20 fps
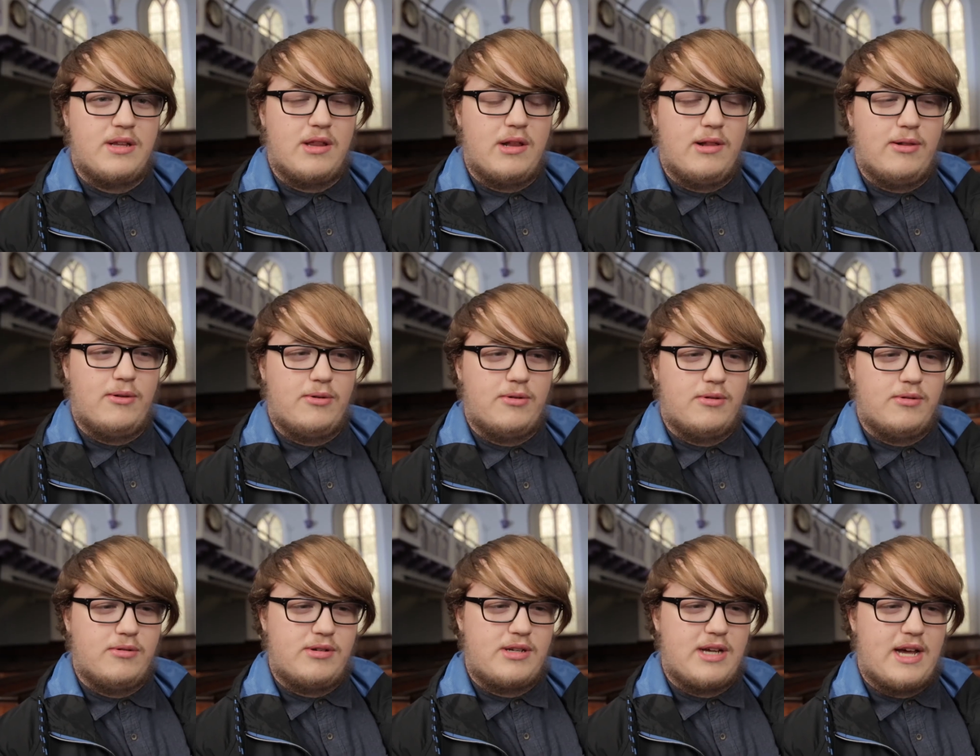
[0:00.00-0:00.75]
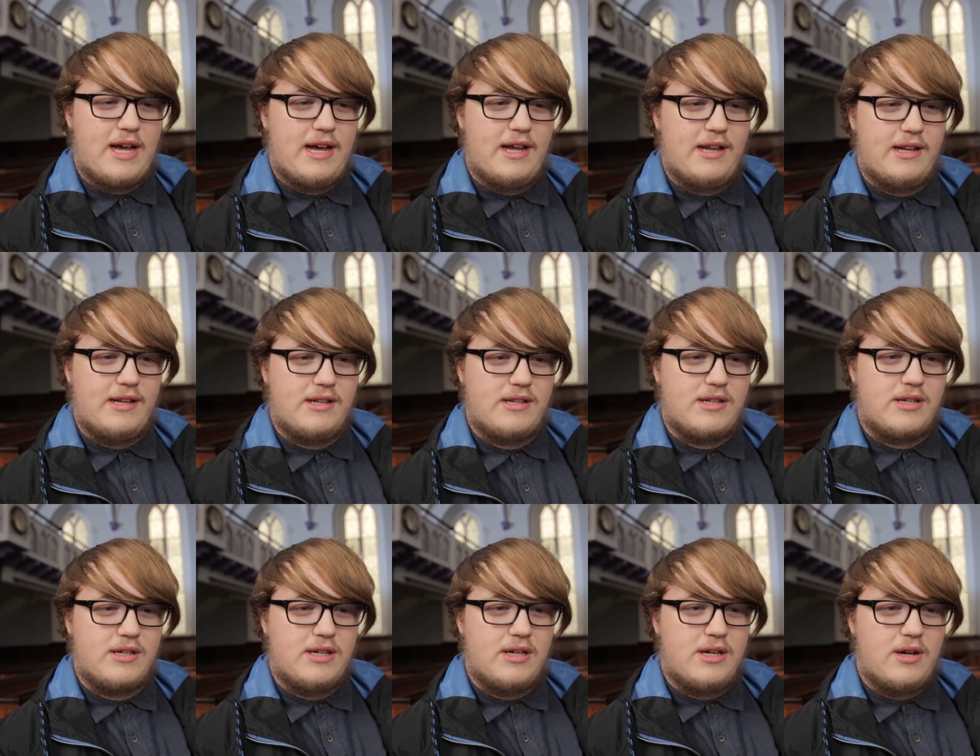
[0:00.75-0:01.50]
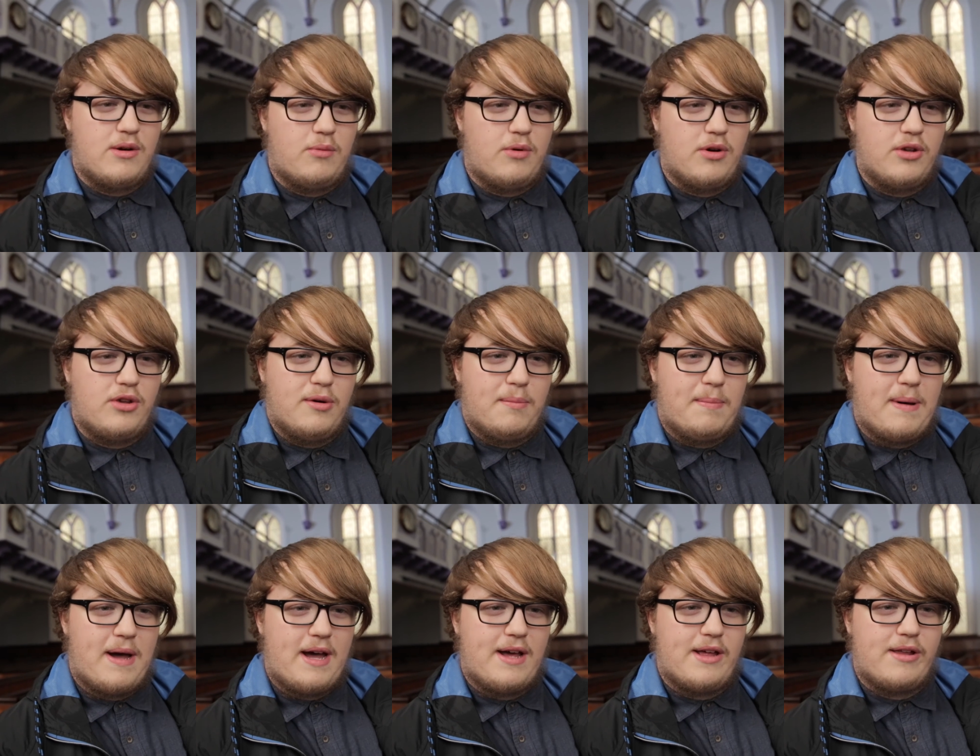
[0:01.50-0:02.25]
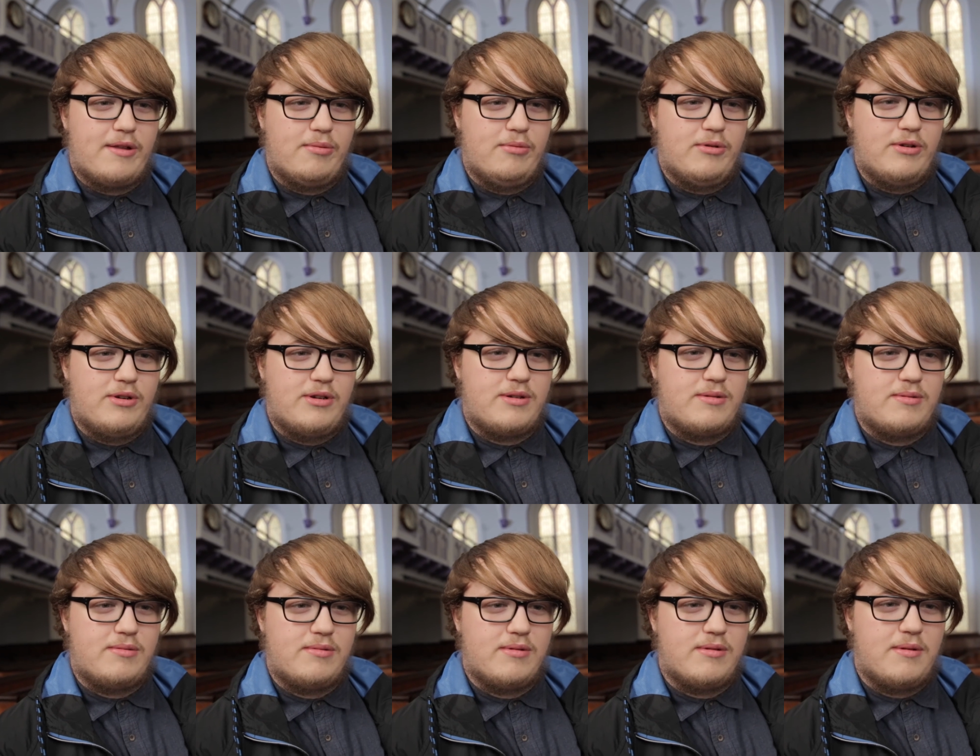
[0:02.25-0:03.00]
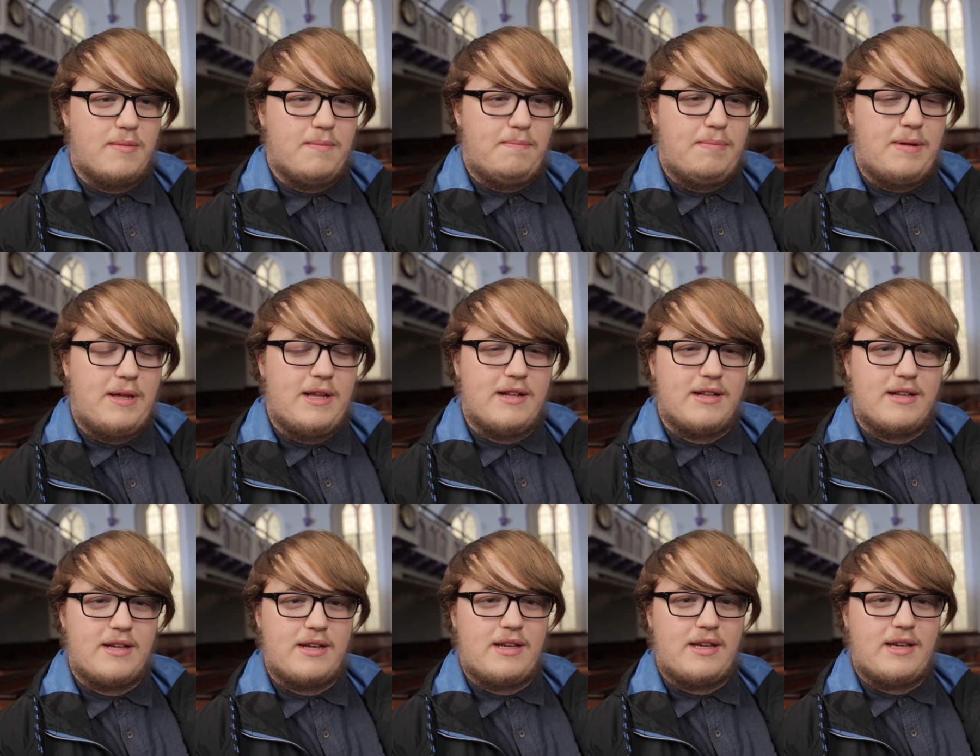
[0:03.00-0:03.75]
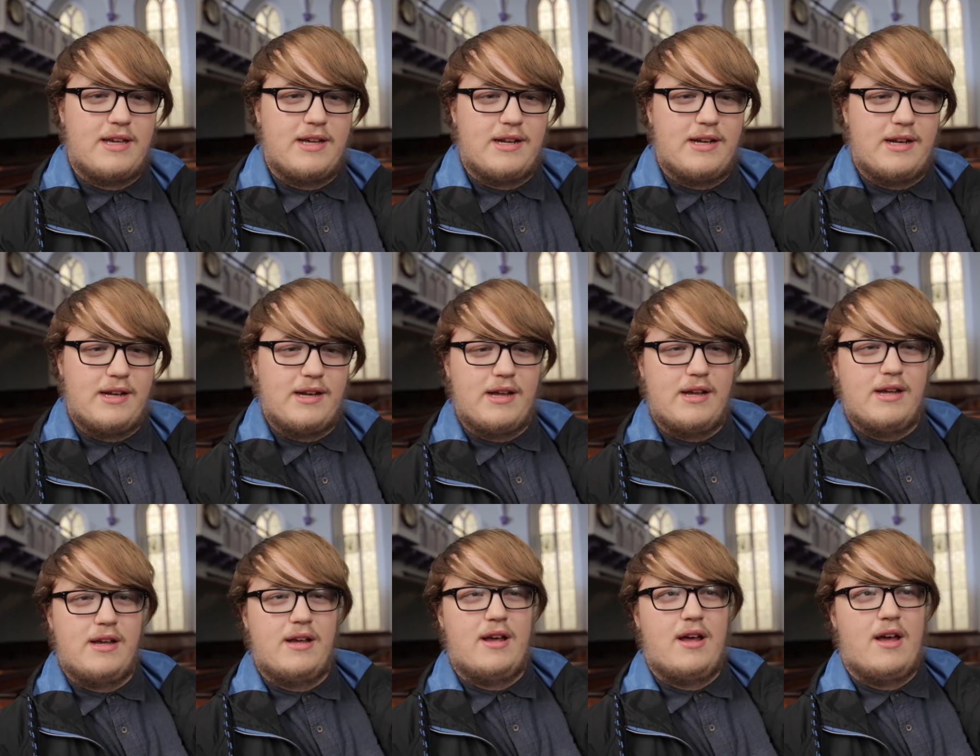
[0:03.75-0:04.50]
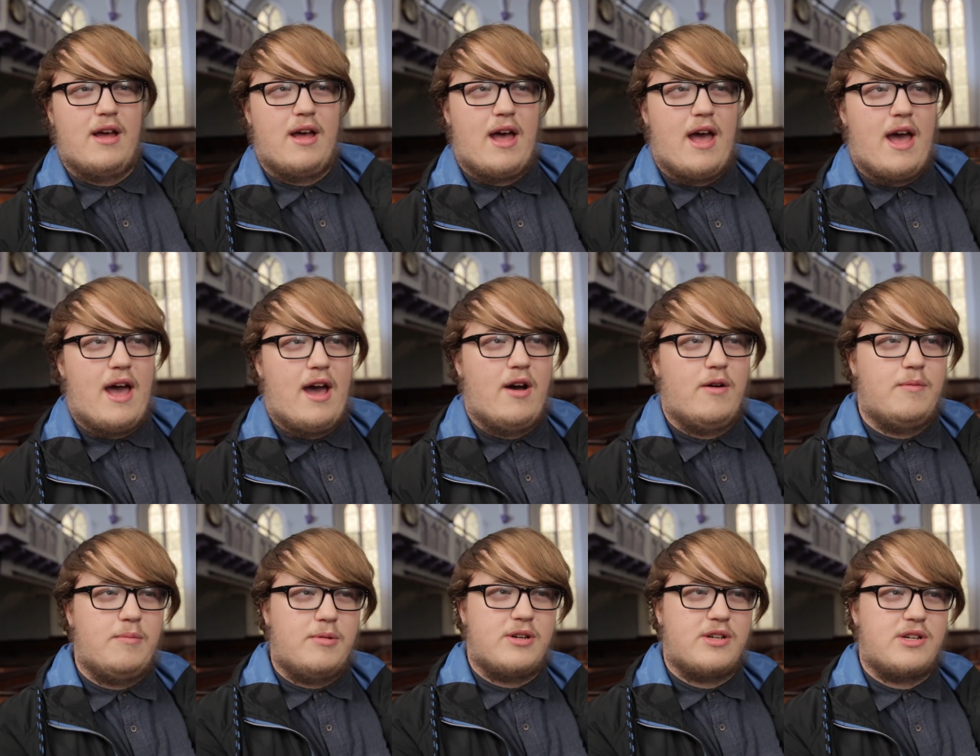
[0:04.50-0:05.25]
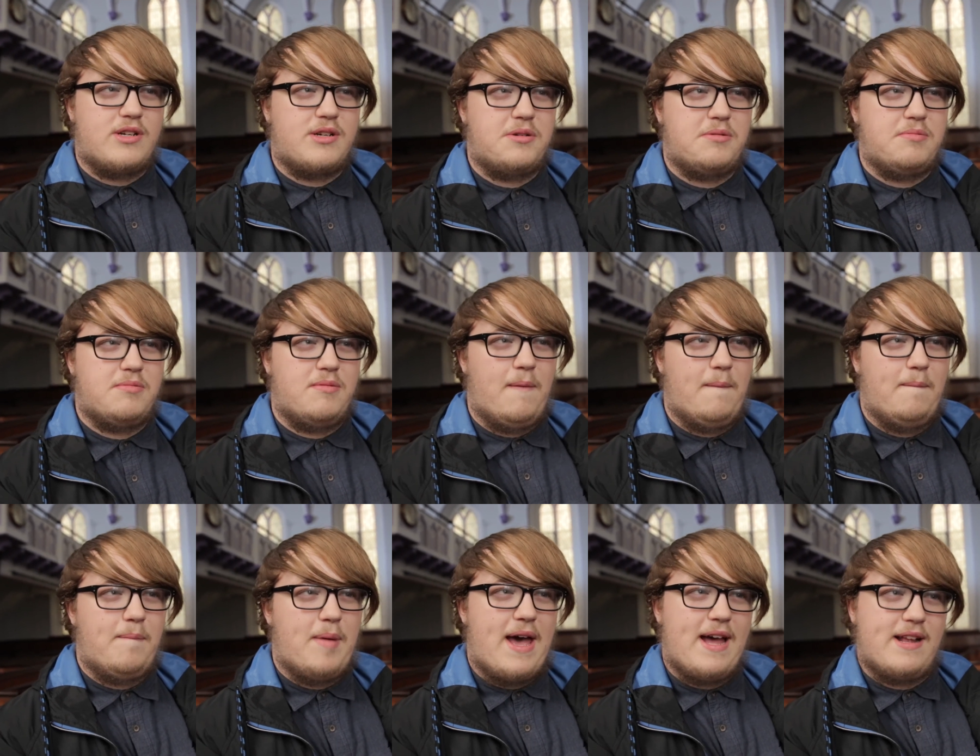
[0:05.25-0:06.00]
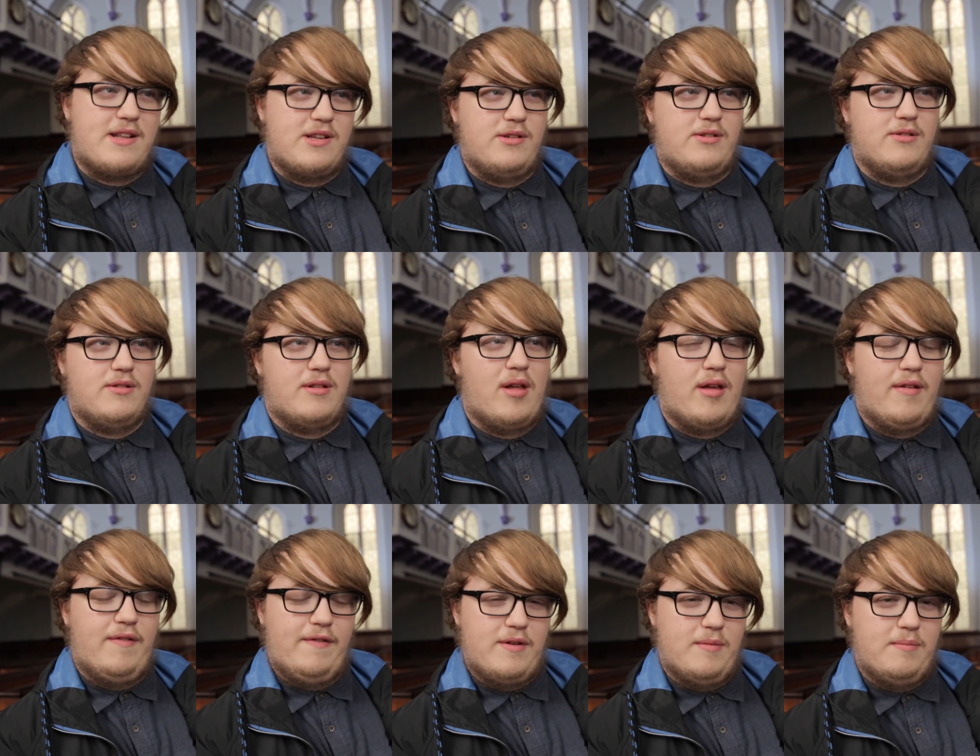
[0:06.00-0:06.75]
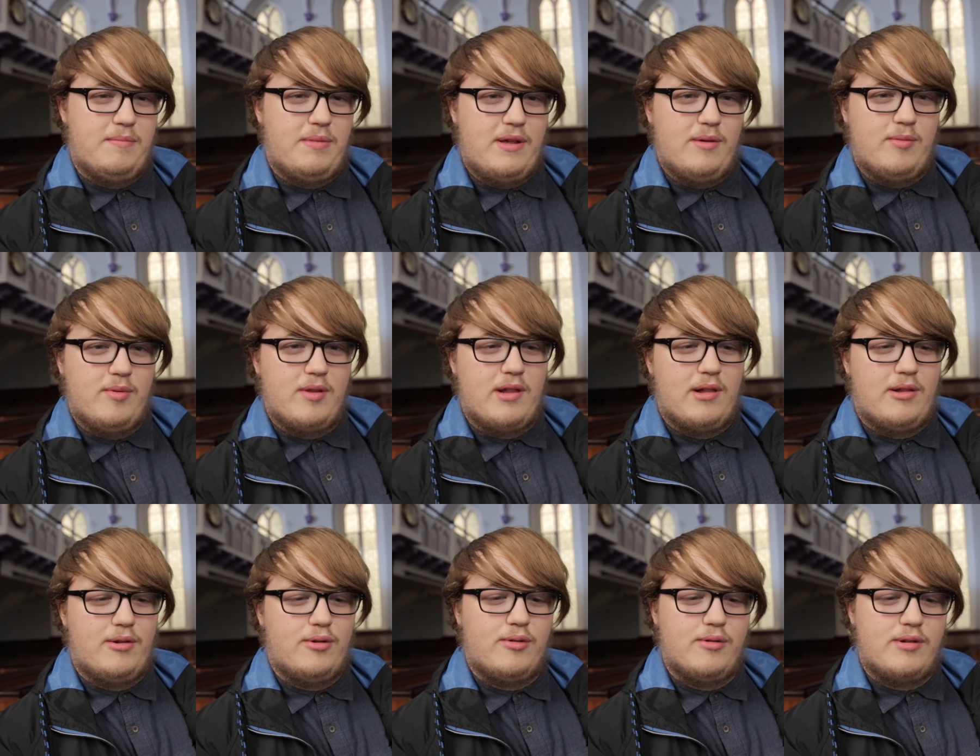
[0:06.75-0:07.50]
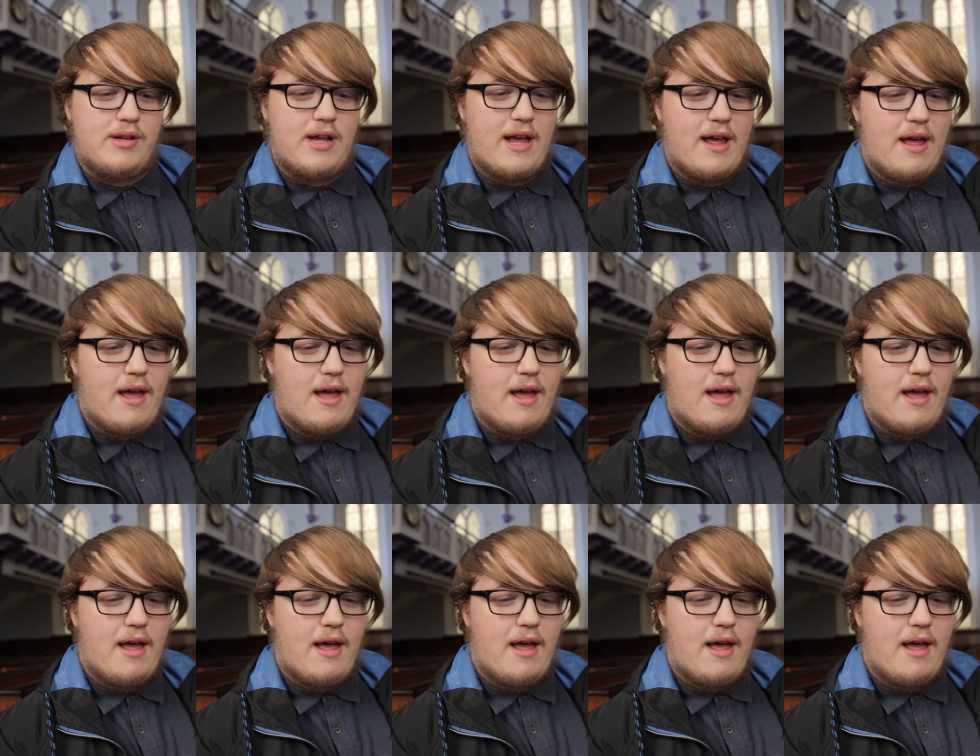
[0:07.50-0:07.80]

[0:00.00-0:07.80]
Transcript: the Lord and what your path would be like and how much better your life can be with the Lord.